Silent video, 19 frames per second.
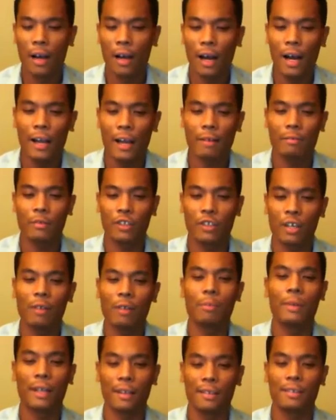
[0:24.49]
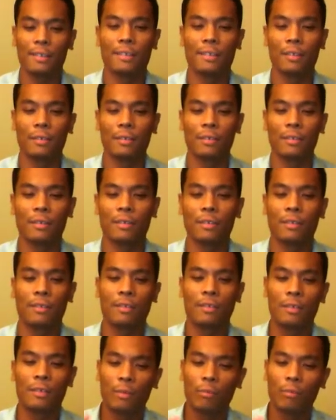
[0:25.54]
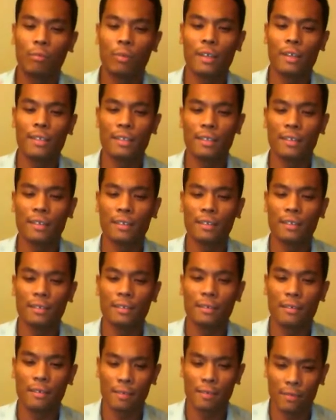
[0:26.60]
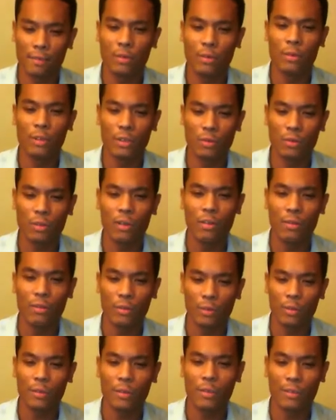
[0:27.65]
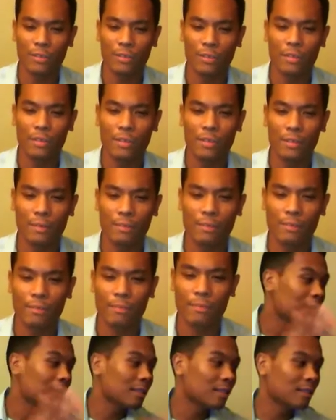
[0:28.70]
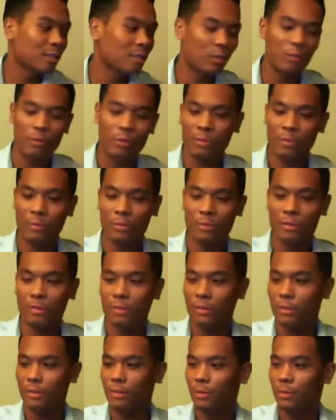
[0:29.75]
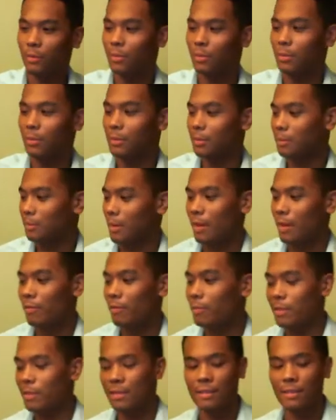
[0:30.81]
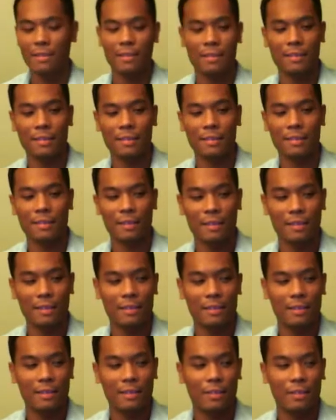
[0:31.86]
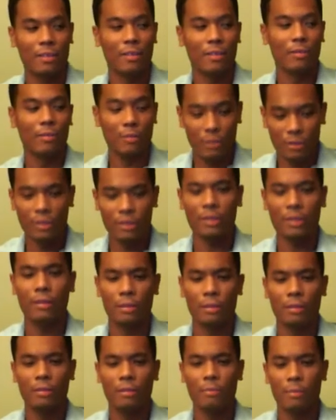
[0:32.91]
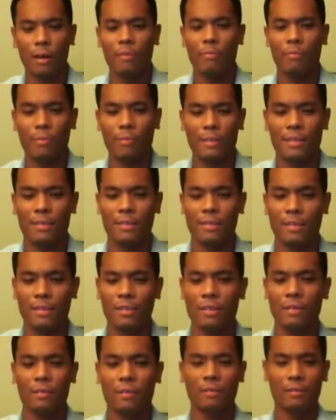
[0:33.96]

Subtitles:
I am John Ballesteros, president of 2012-2013. It's too formal. It's too formal. Mafa president is, you know, chill. Mafa president is chill.